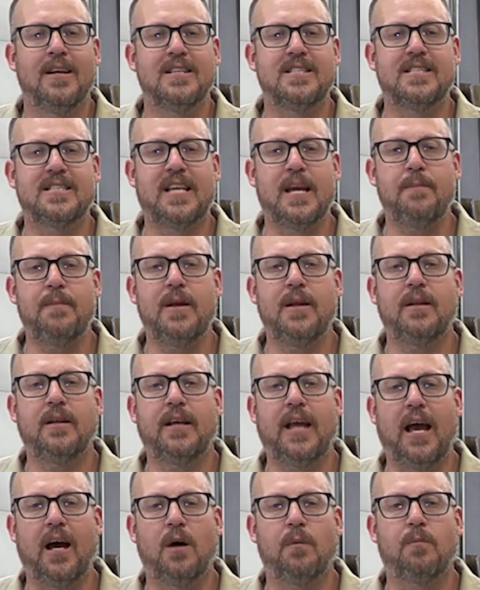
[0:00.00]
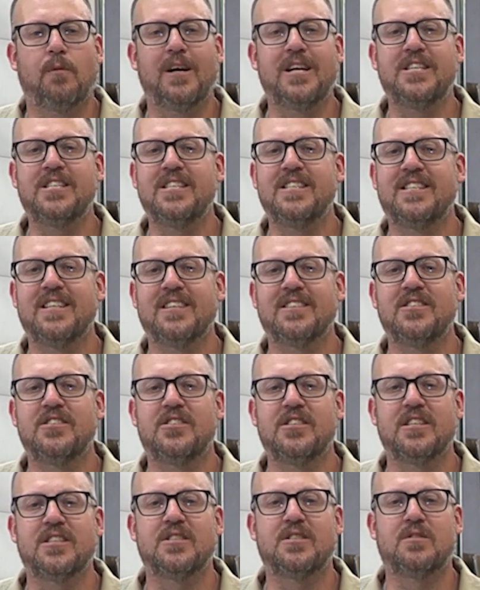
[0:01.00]
Skipping calibration doesn't
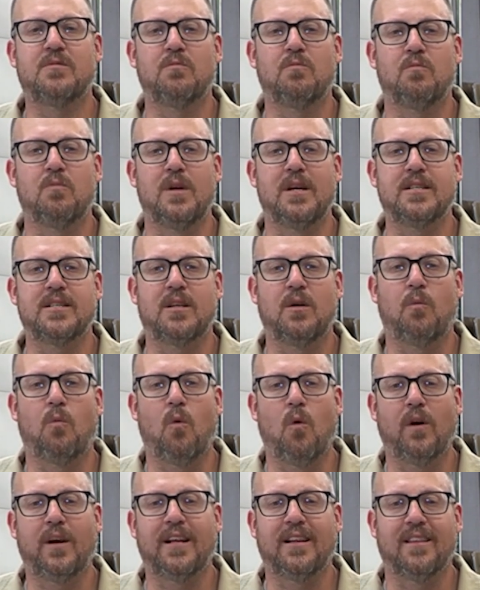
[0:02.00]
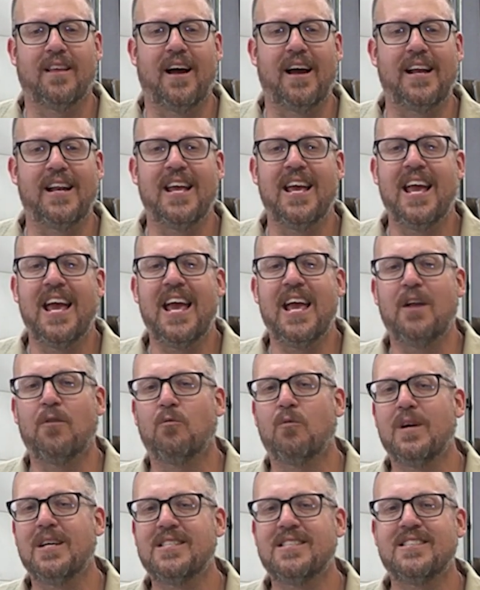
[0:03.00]
just risk a warning light, it
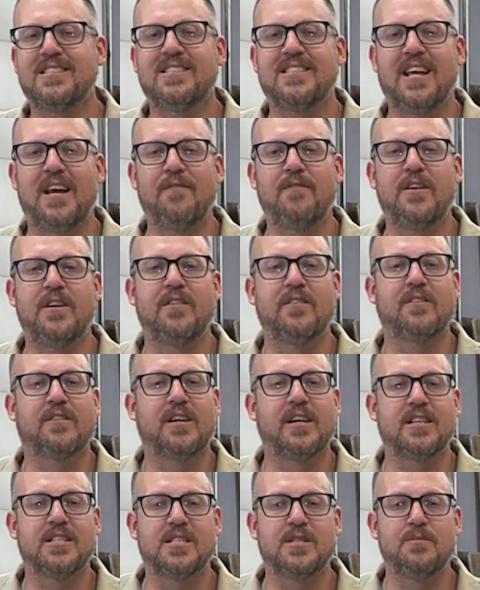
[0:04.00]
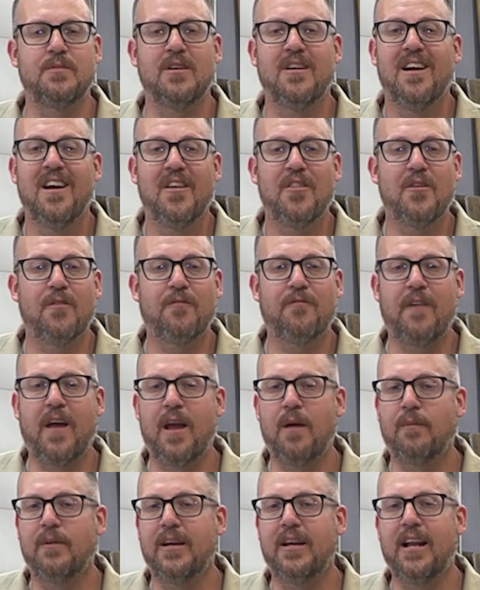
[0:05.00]
risks the safety of your customer, their
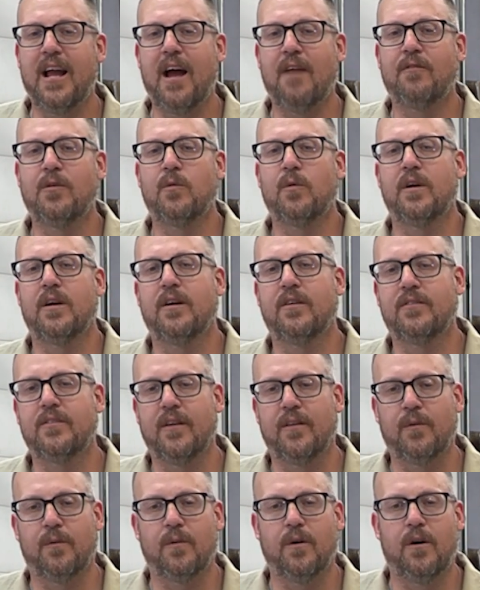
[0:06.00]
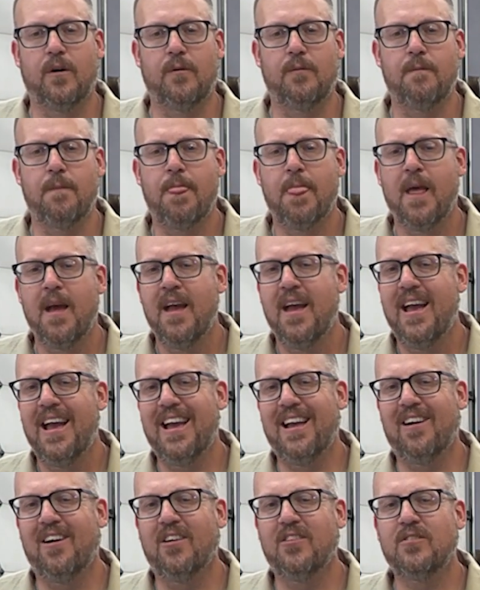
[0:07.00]
family, and everyone else on the road.
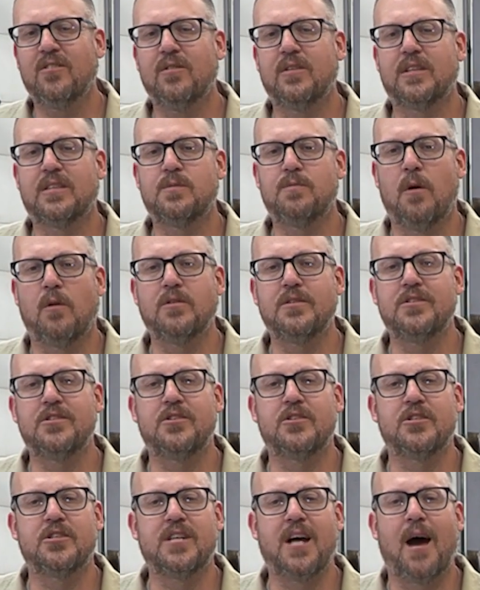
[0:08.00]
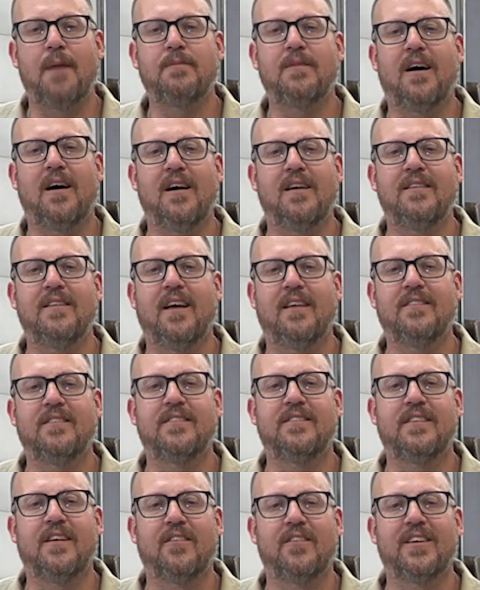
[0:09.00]
It also exposes your shop to
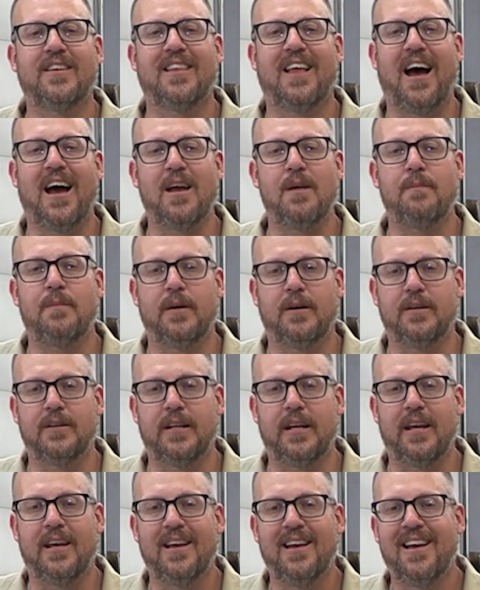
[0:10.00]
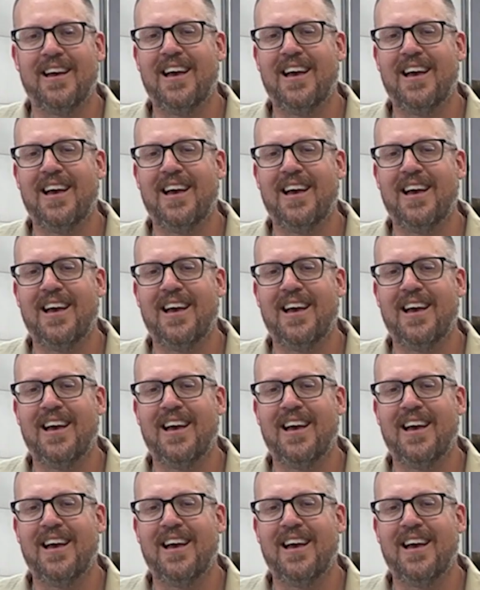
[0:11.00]
unnecessary liability.